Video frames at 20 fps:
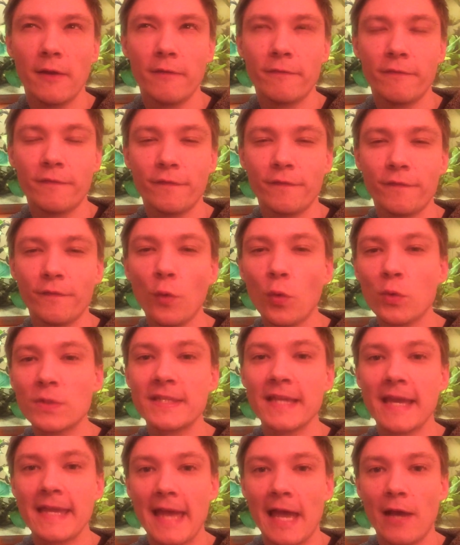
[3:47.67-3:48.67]

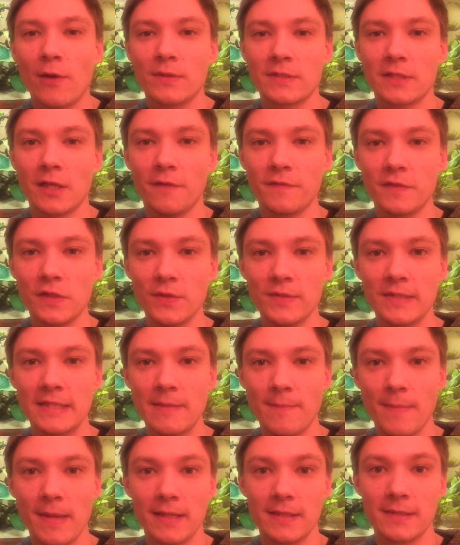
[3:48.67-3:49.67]
48 hours after using
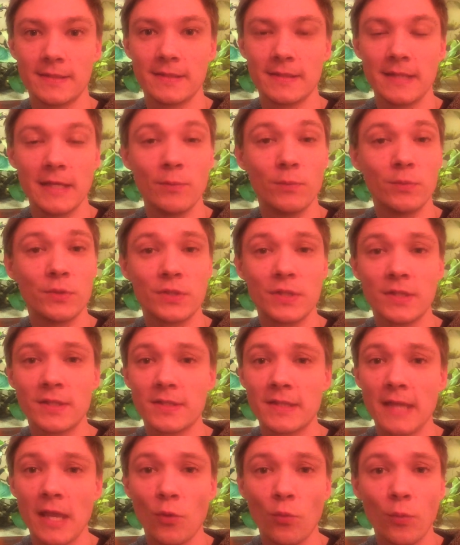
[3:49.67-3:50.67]
the medicine. It was
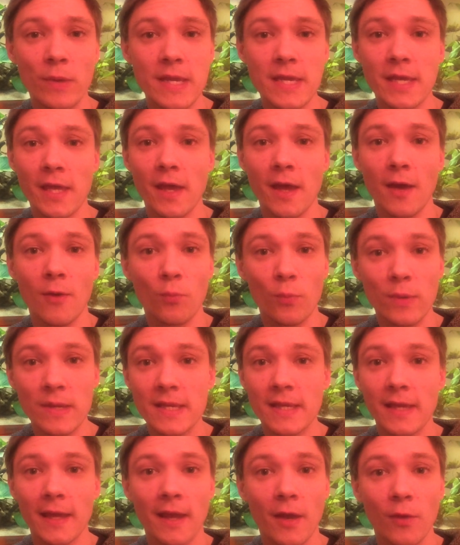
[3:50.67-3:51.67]
just getting weaker and
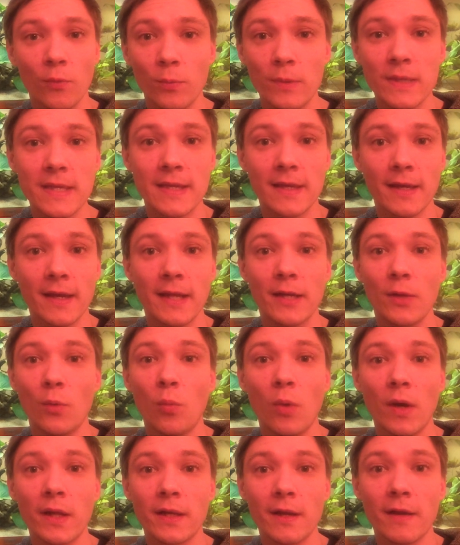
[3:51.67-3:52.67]
weaker and weaker, and
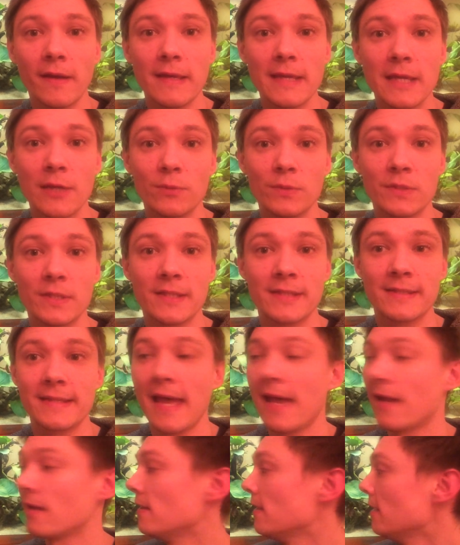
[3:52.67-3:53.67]
then one night it was just
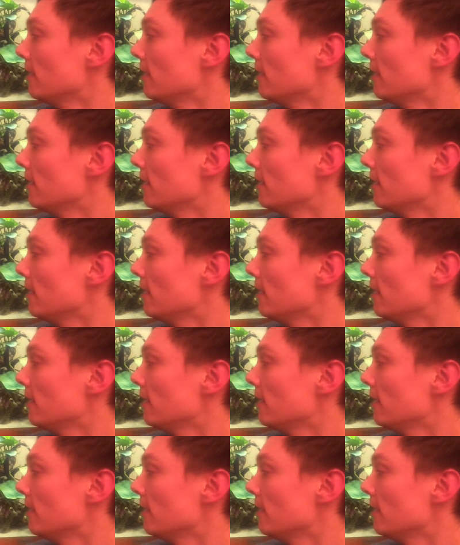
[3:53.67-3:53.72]
sat